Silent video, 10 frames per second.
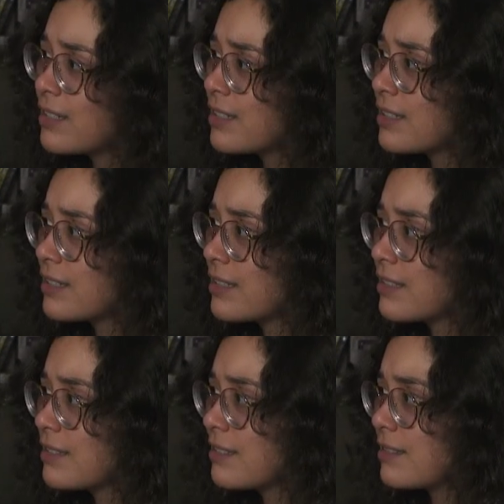
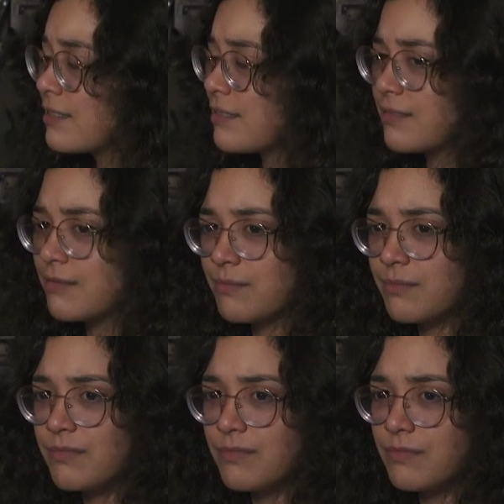
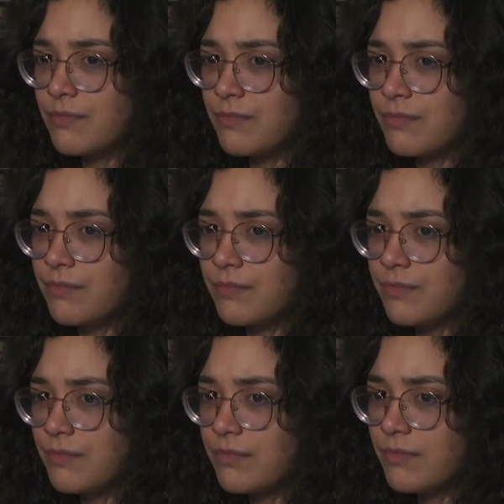
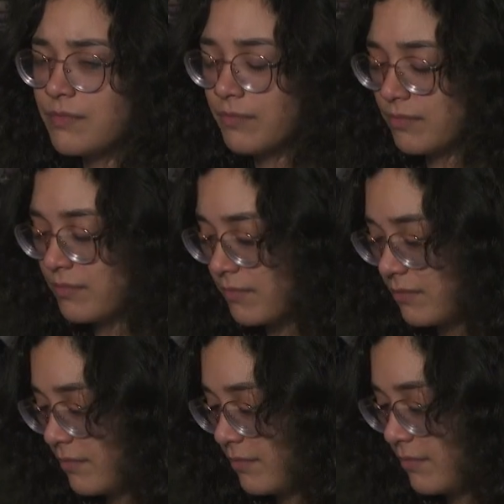
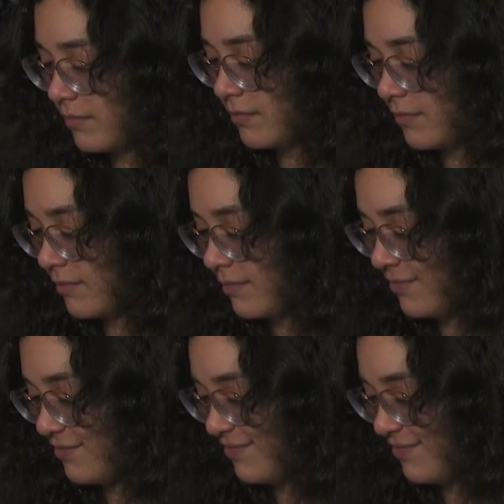This person isn't speaking.